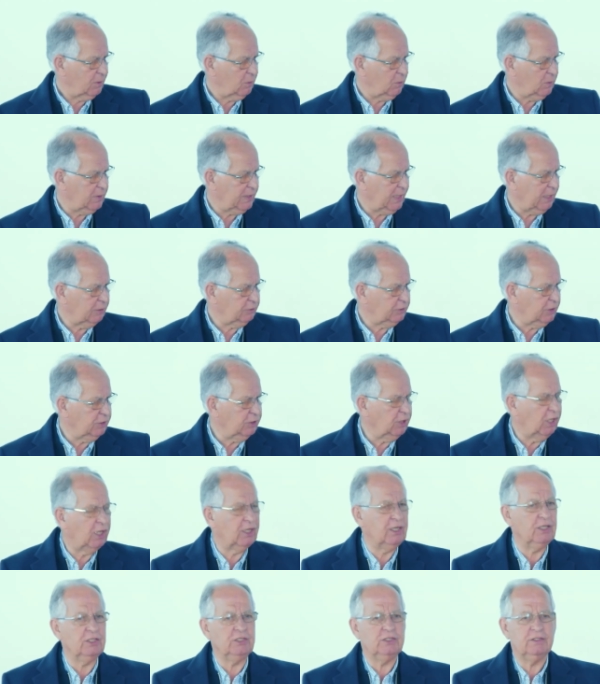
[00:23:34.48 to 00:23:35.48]
without the
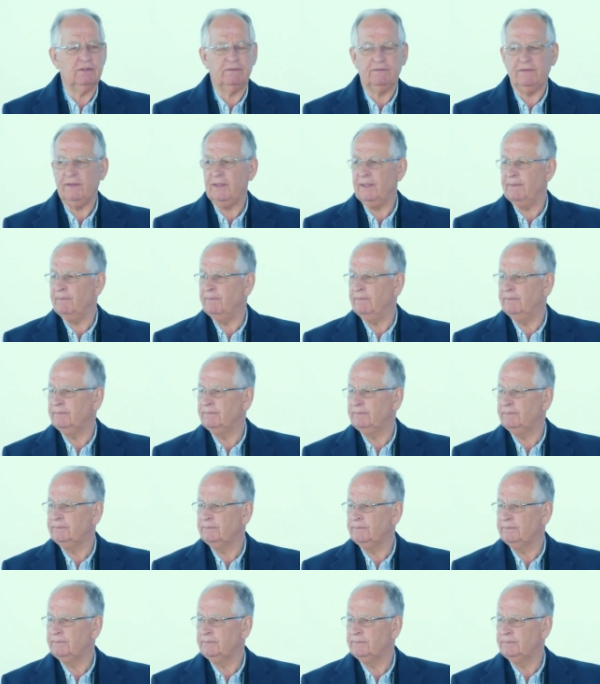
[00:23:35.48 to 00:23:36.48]
knowledge of him.
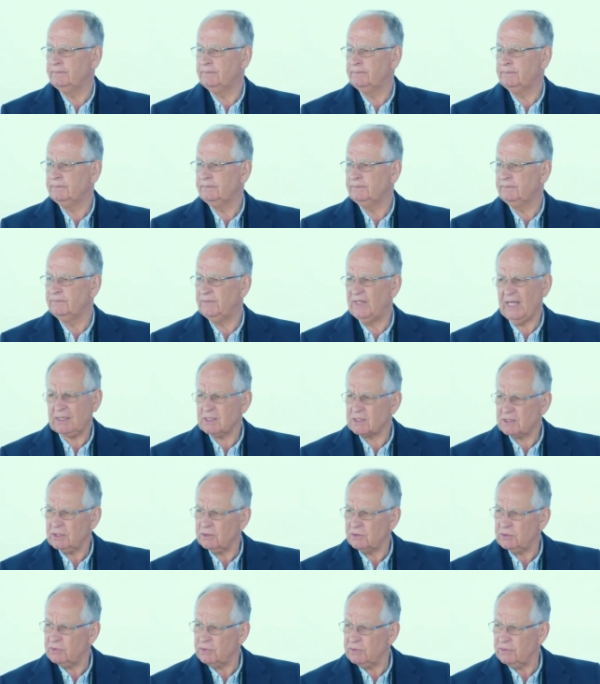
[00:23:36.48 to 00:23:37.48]

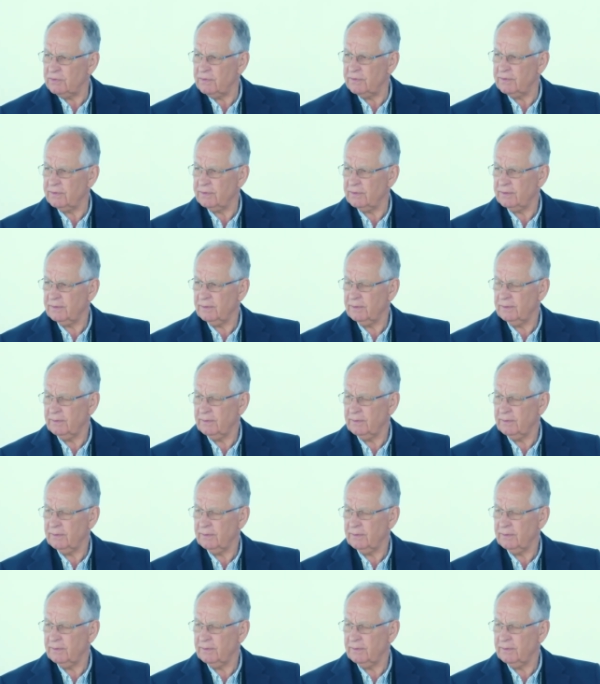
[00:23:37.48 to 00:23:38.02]
That's the truth.